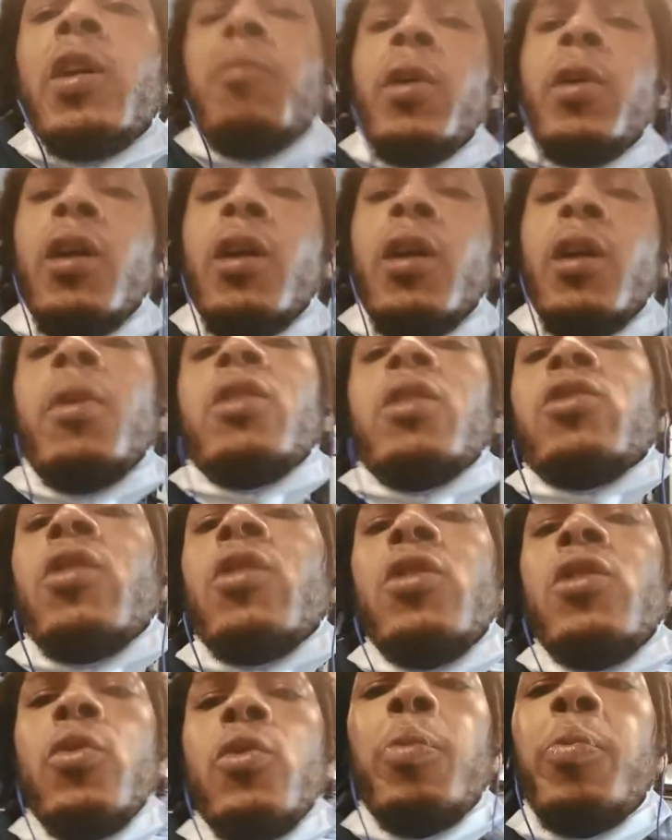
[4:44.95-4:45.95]
man. Make sure
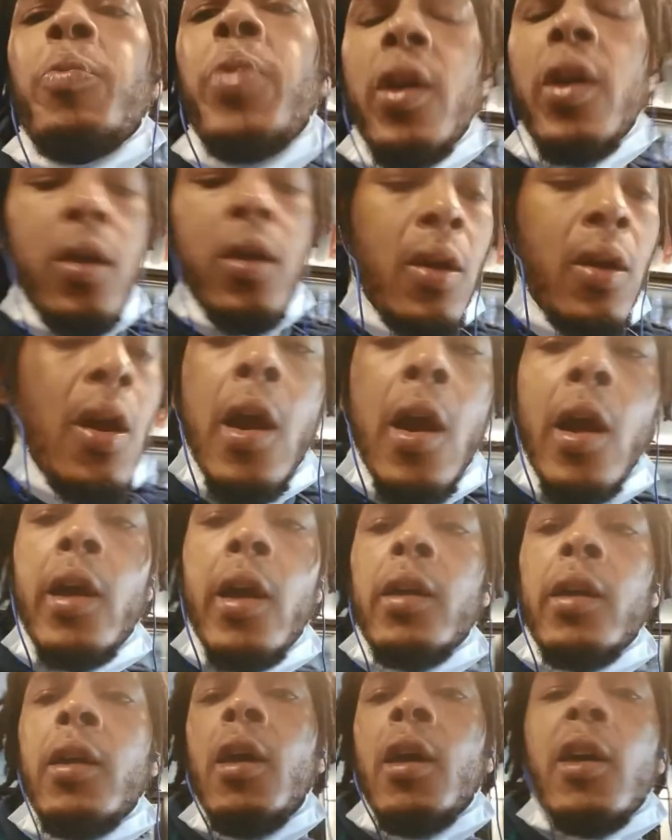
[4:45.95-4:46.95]
you repent, all right?
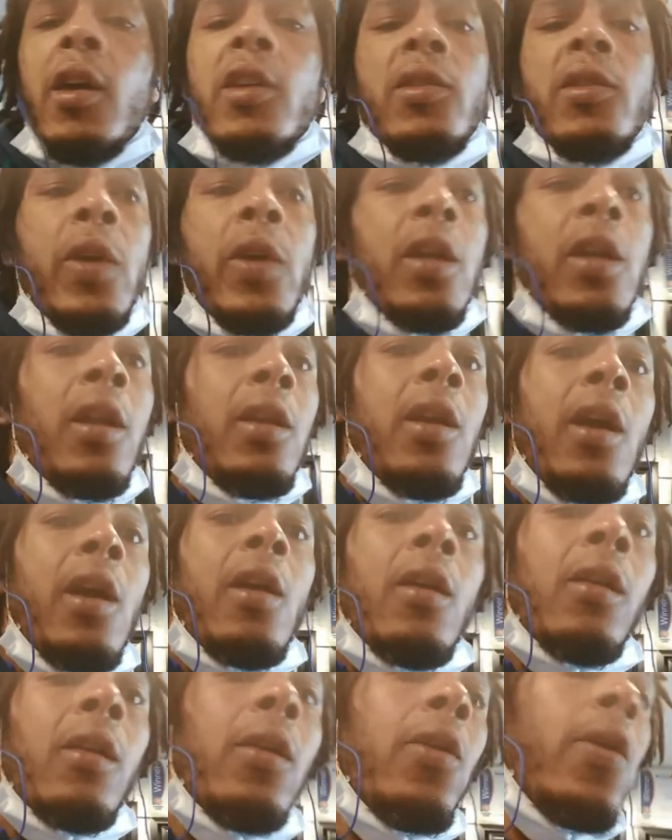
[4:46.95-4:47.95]
Because we in the day of
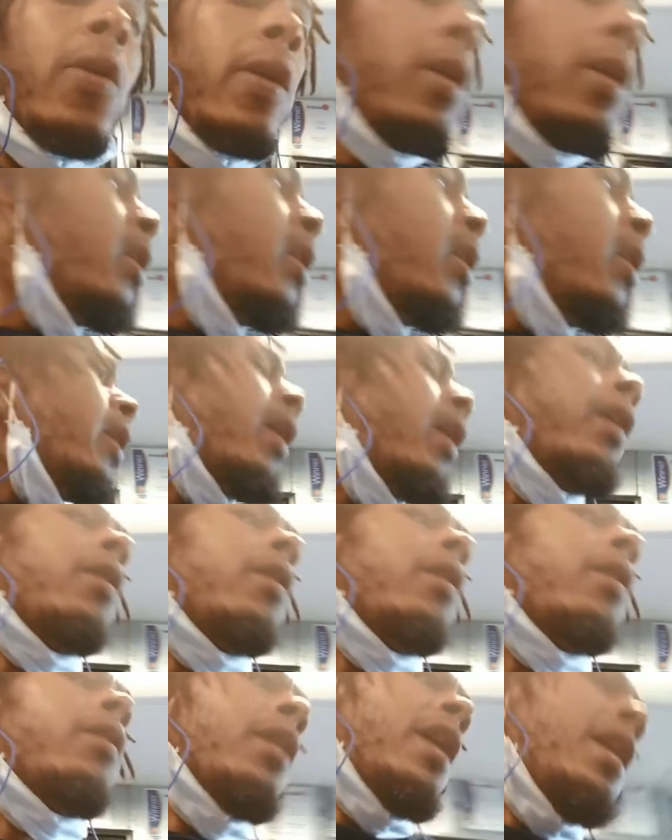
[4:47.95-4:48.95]
the Lord. Hey,
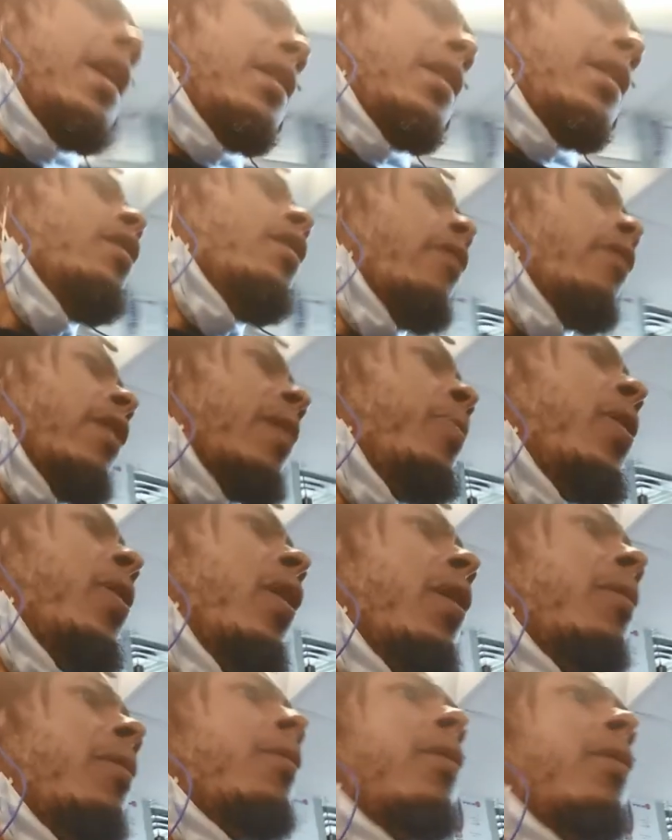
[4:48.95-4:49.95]
can I attend on that pump?